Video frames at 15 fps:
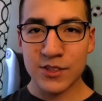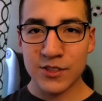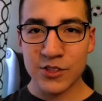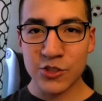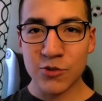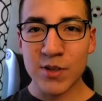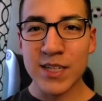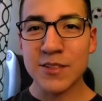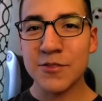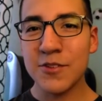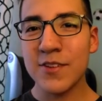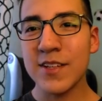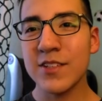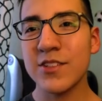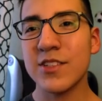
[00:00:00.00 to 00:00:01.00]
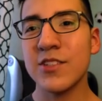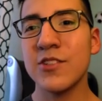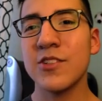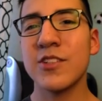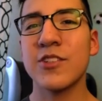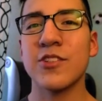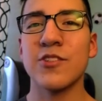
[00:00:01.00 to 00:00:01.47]
there's quite a few things you can do
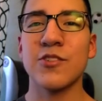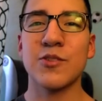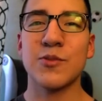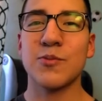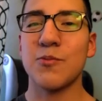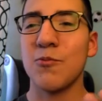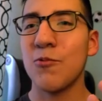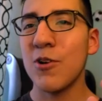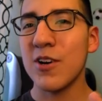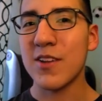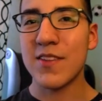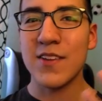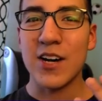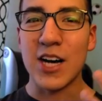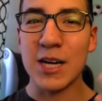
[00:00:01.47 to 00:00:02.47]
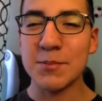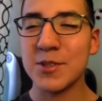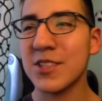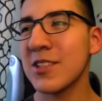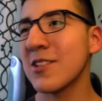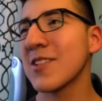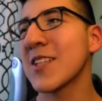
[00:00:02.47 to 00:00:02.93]
here, so it's worth the
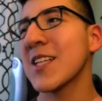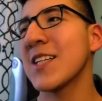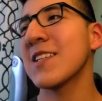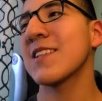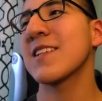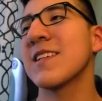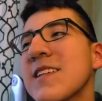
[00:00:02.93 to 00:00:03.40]
optional content.